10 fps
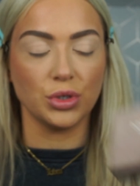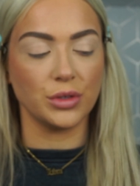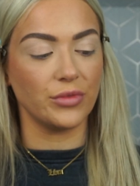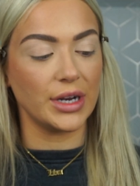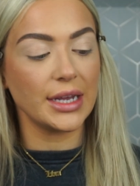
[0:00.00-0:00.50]

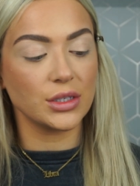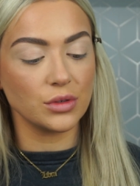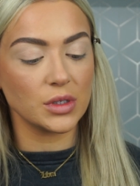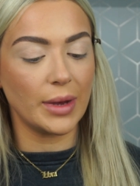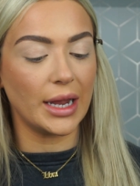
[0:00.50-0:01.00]
Modern
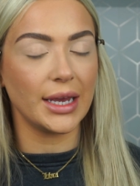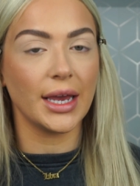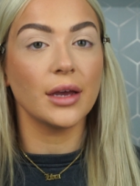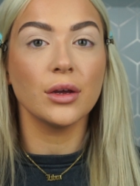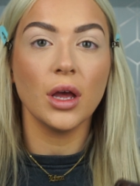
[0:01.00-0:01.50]
Renaissance
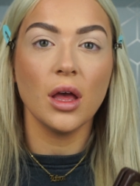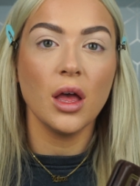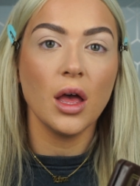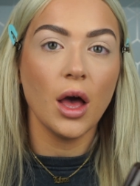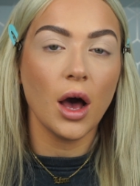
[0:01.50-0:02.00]
palette.
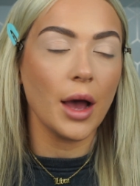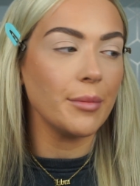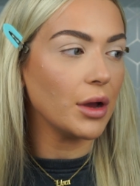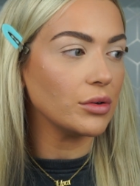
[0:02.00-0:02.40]
I'm